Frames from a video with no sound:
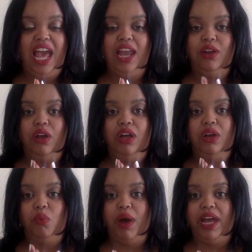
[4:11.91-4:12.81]
And
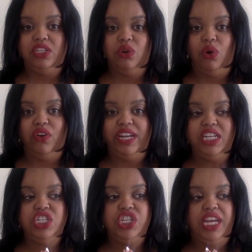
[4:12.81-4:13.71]
wild
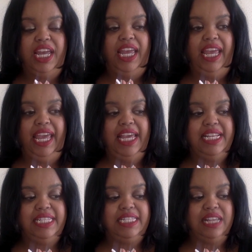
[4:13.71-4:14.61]
orange,
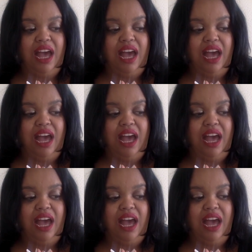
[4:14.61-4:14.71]
it